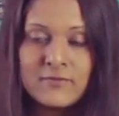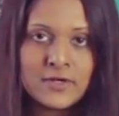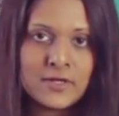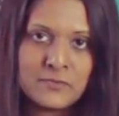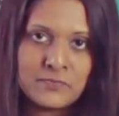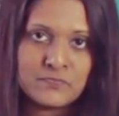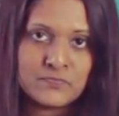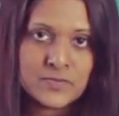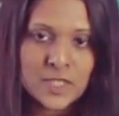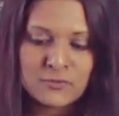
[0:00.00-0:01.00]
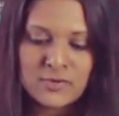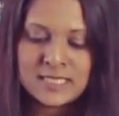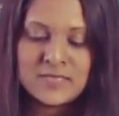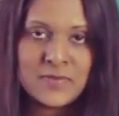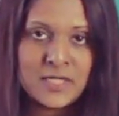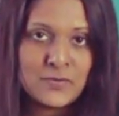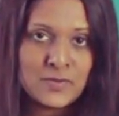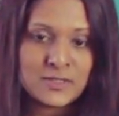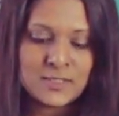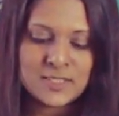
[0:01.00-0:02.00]
a recipe
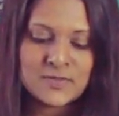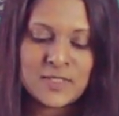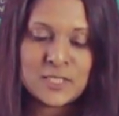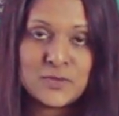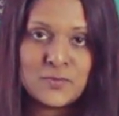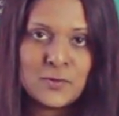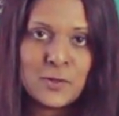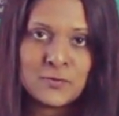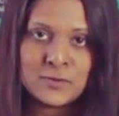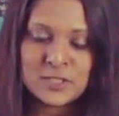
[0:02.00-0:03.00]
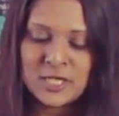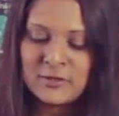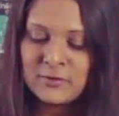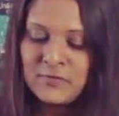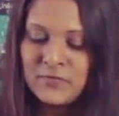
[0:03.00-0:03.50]
with this vegetable on the channel.